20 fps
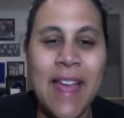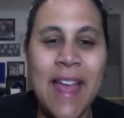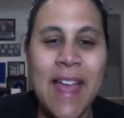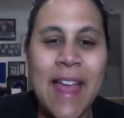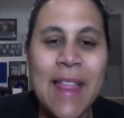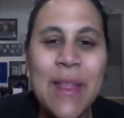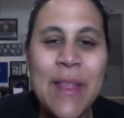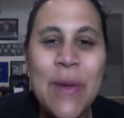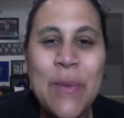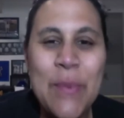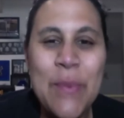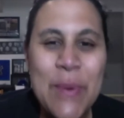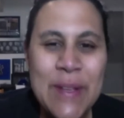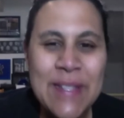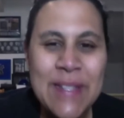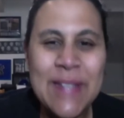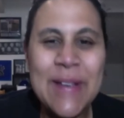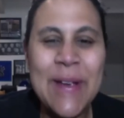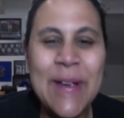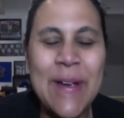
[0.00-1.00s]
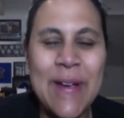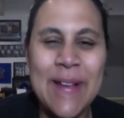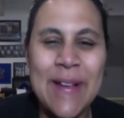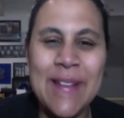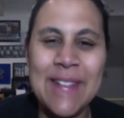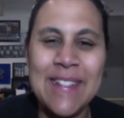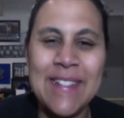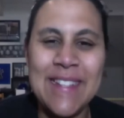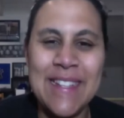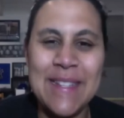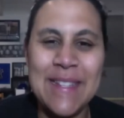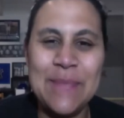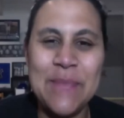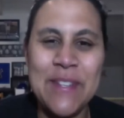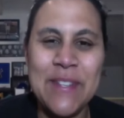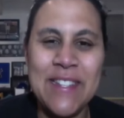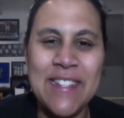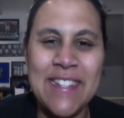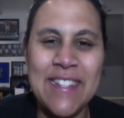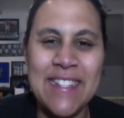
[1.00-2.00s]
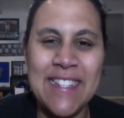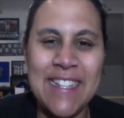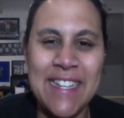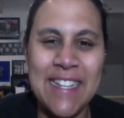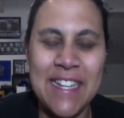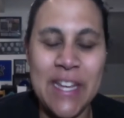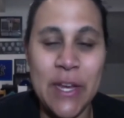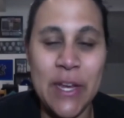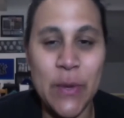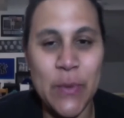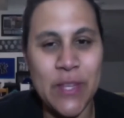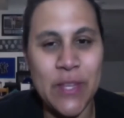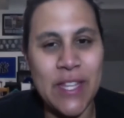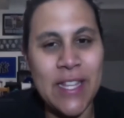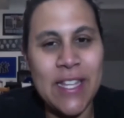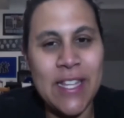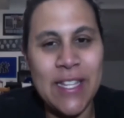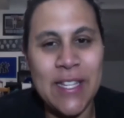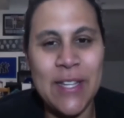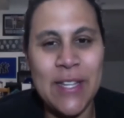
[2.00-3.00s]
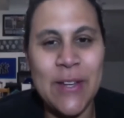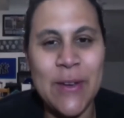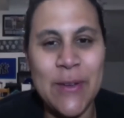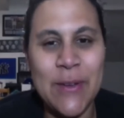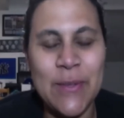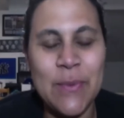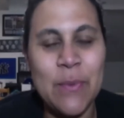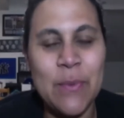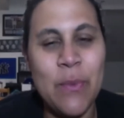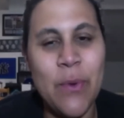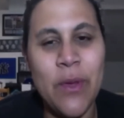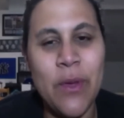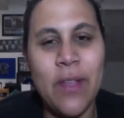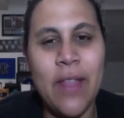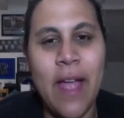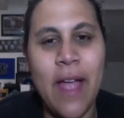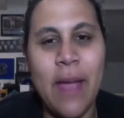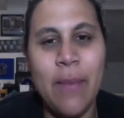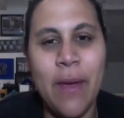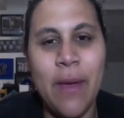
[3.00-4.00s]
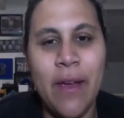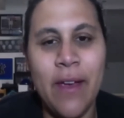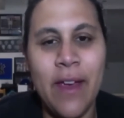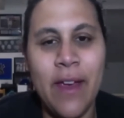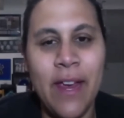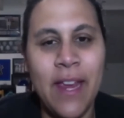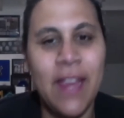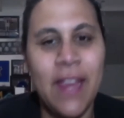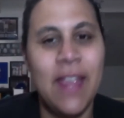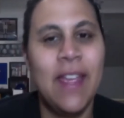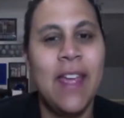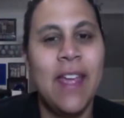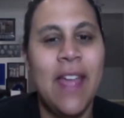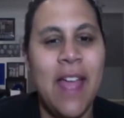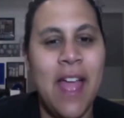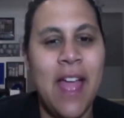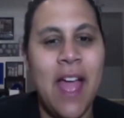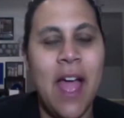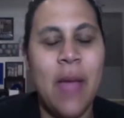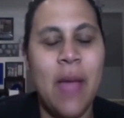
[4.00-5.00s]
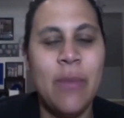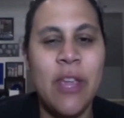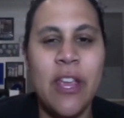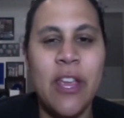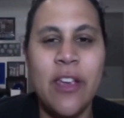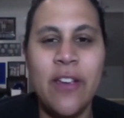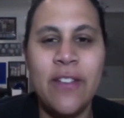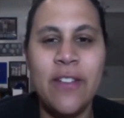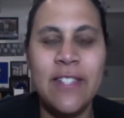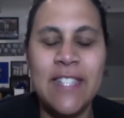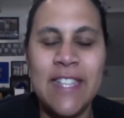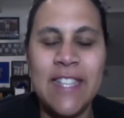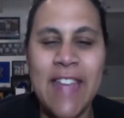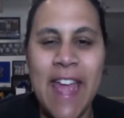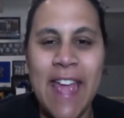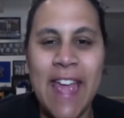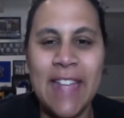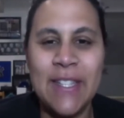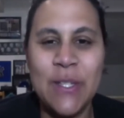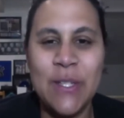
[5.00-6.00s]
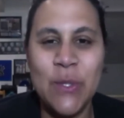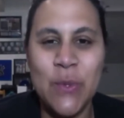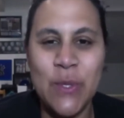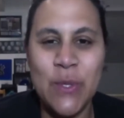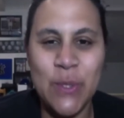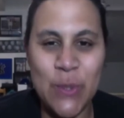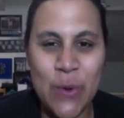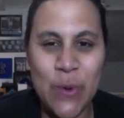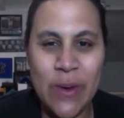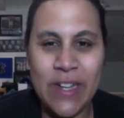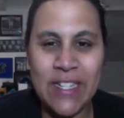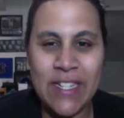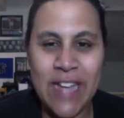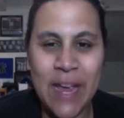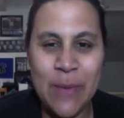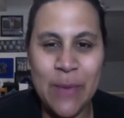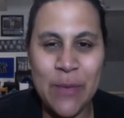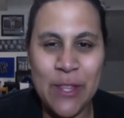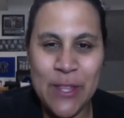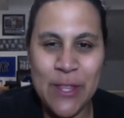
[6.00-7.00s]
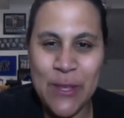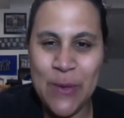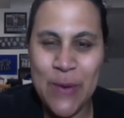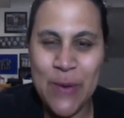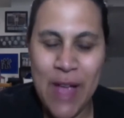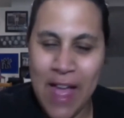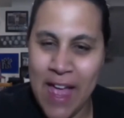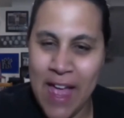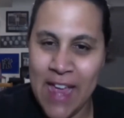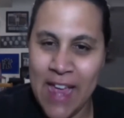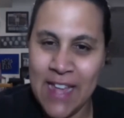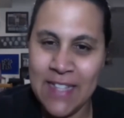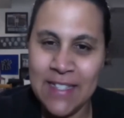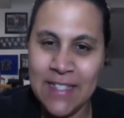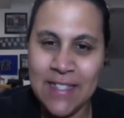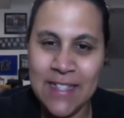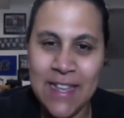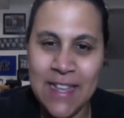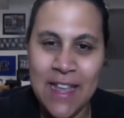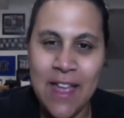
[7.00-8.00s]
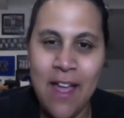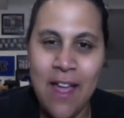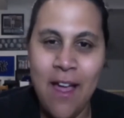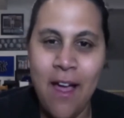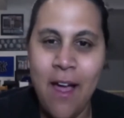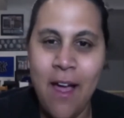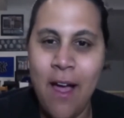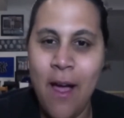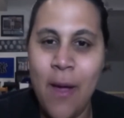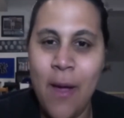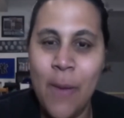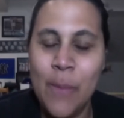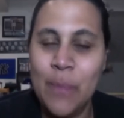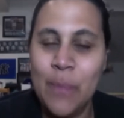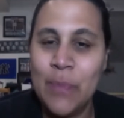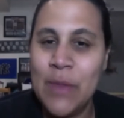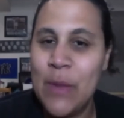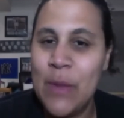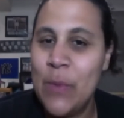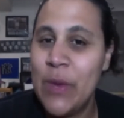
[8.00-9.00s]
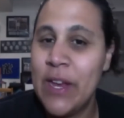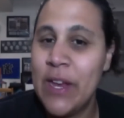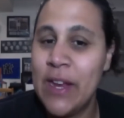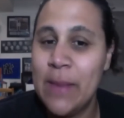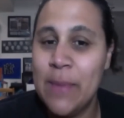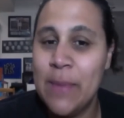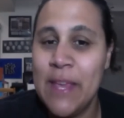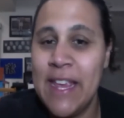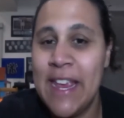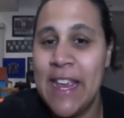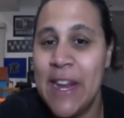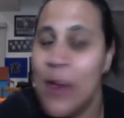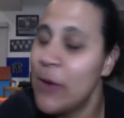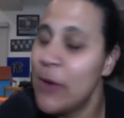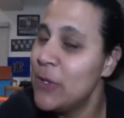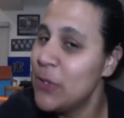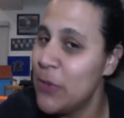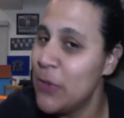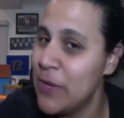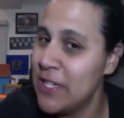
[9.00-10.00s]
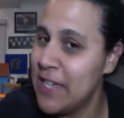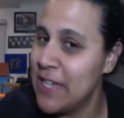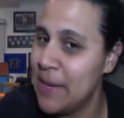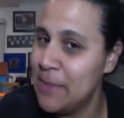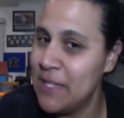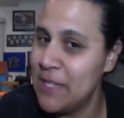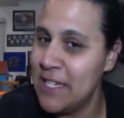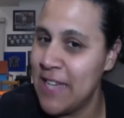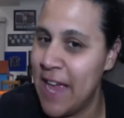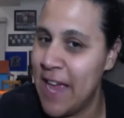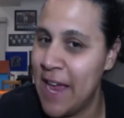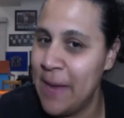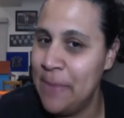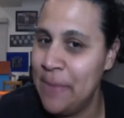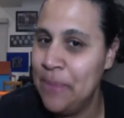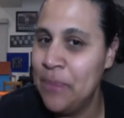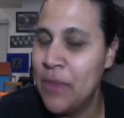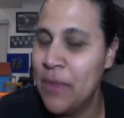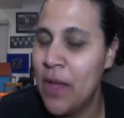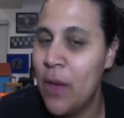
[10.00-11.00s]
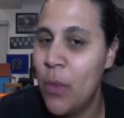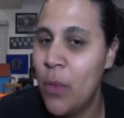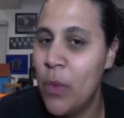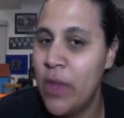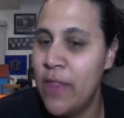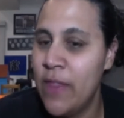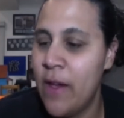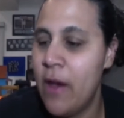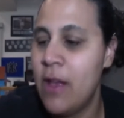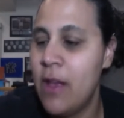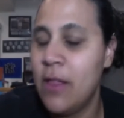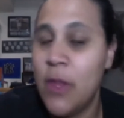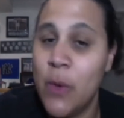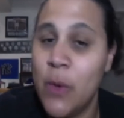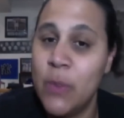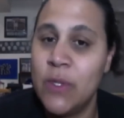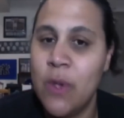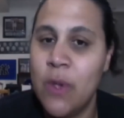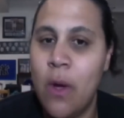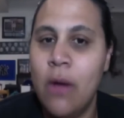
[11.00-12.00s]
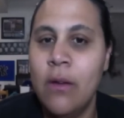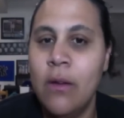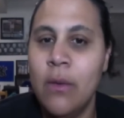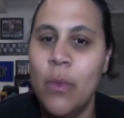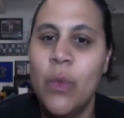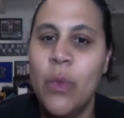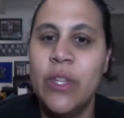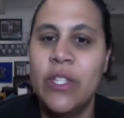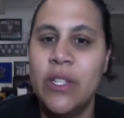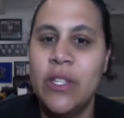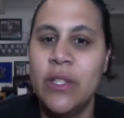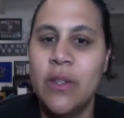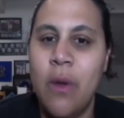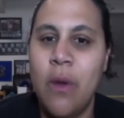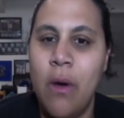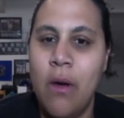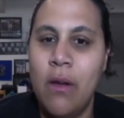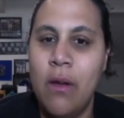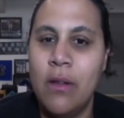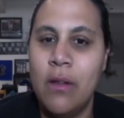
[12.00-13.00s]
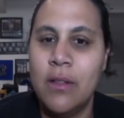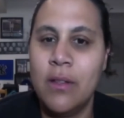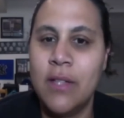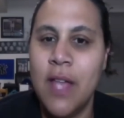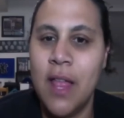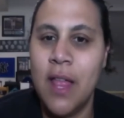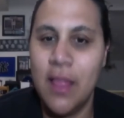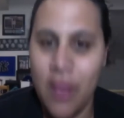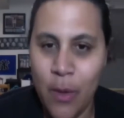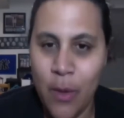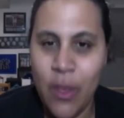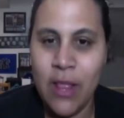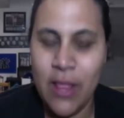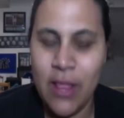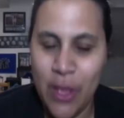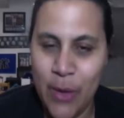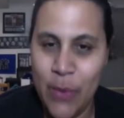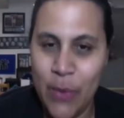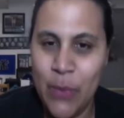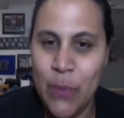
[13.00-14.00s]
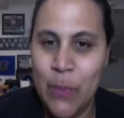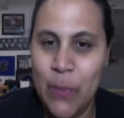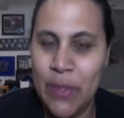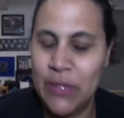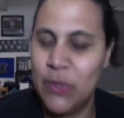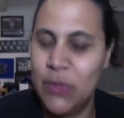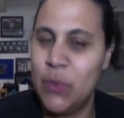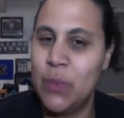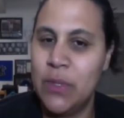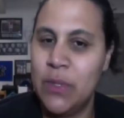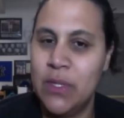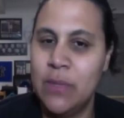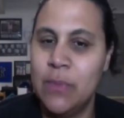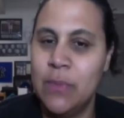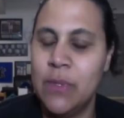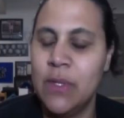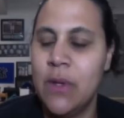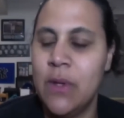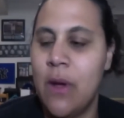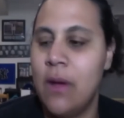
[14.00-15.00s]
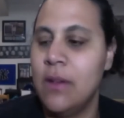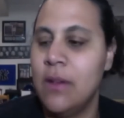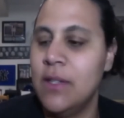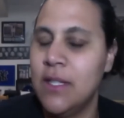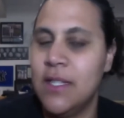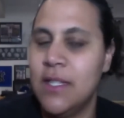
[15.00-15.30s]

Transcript: Hello, boys and girls. It's Miss Justine here with the Lindenhurst Memorial Library. I'm here today to do a story time with you guys. We're going to begin our story time today with our hello song, which is called Hello, Hello by Super Simple Songs.